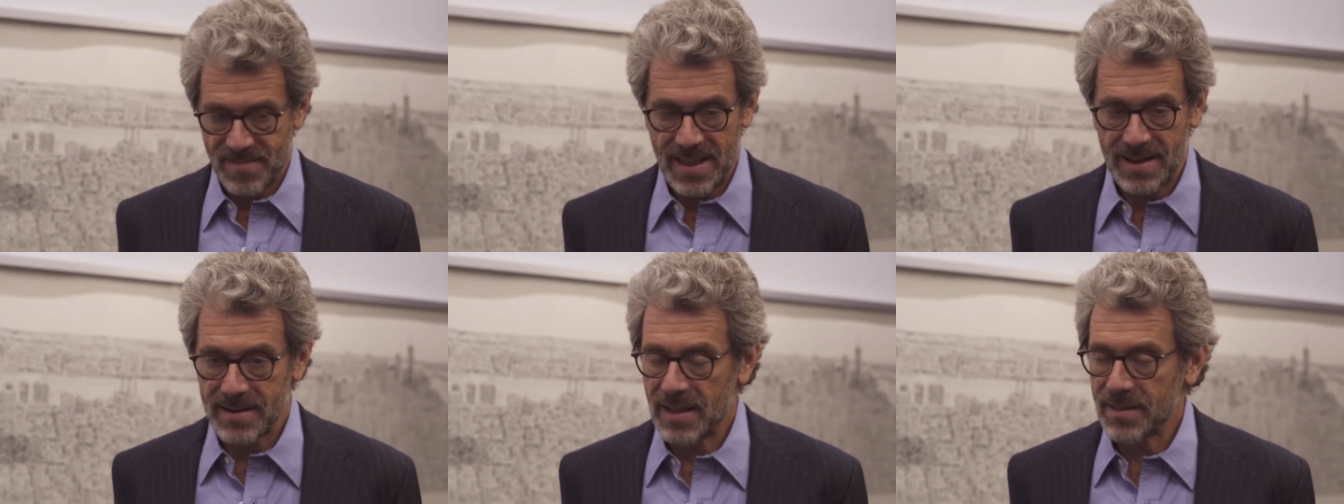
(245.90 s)

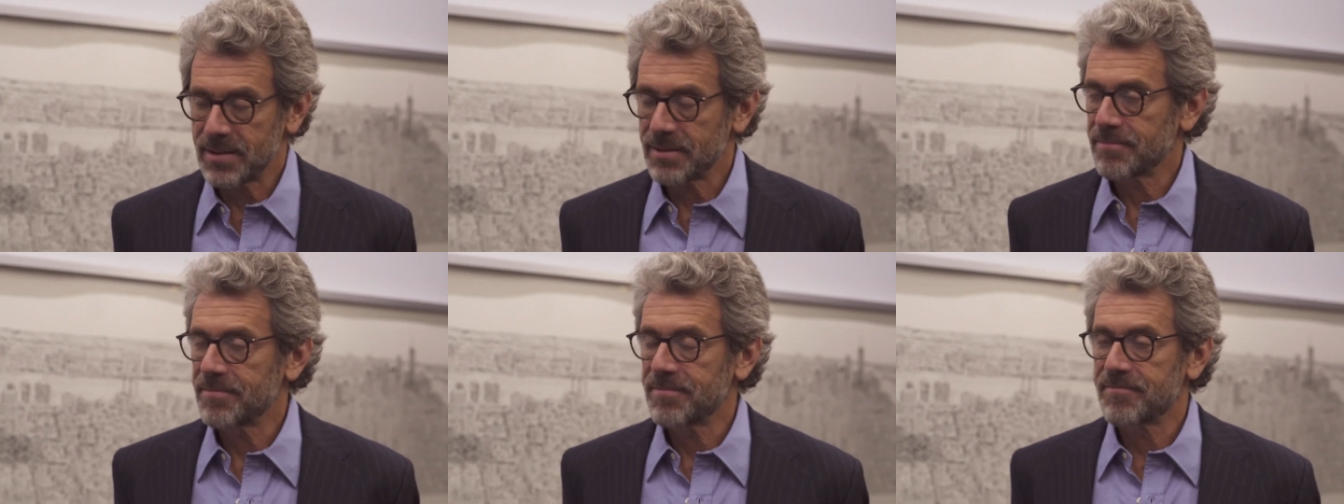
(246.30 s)
They had
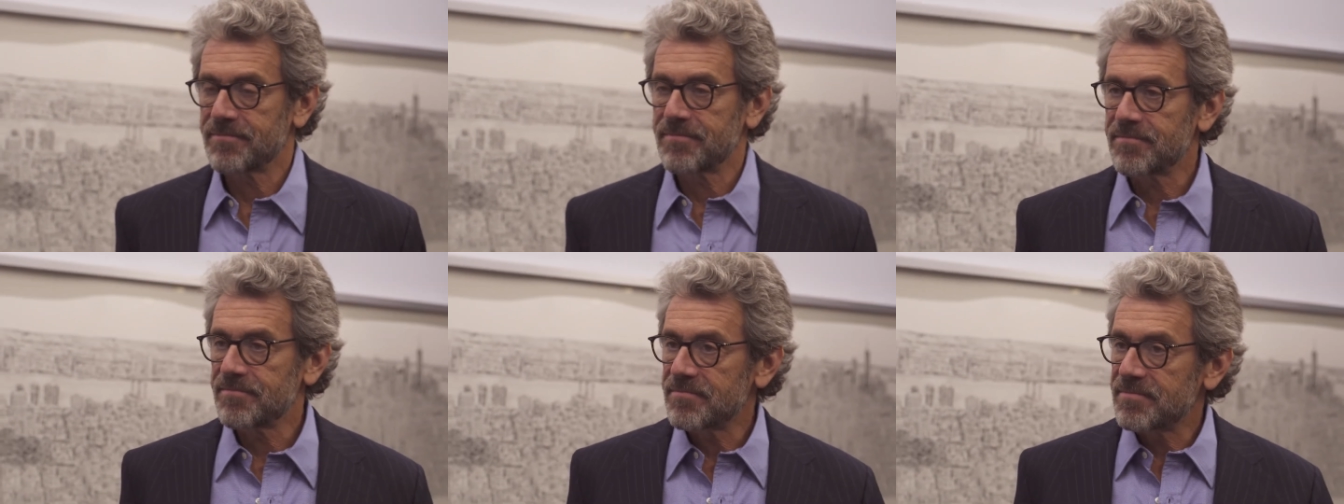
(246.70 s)
another
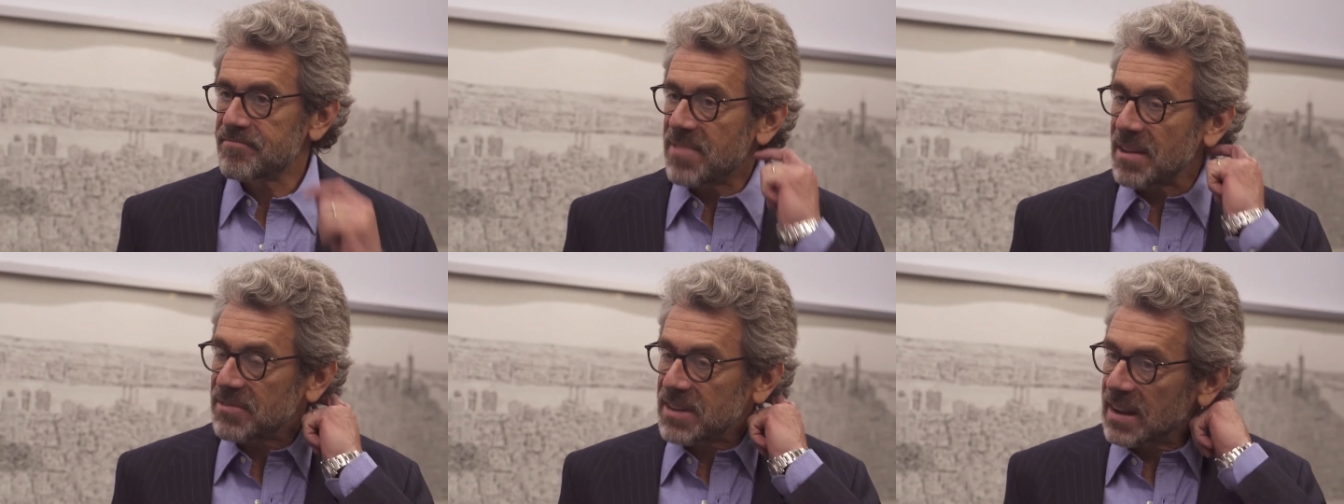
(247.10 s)

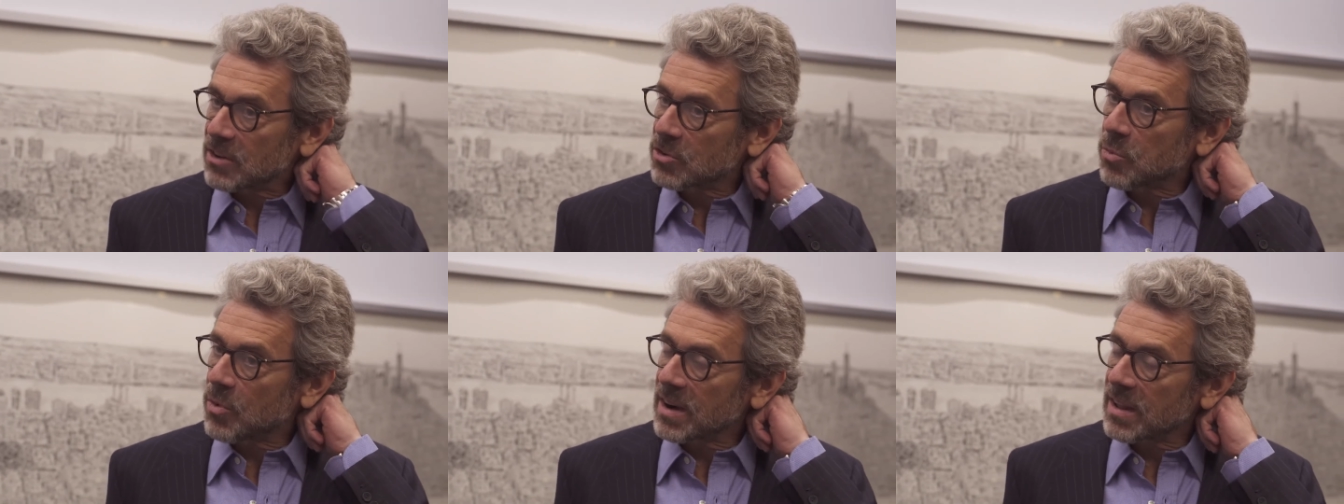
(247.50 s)
15, 20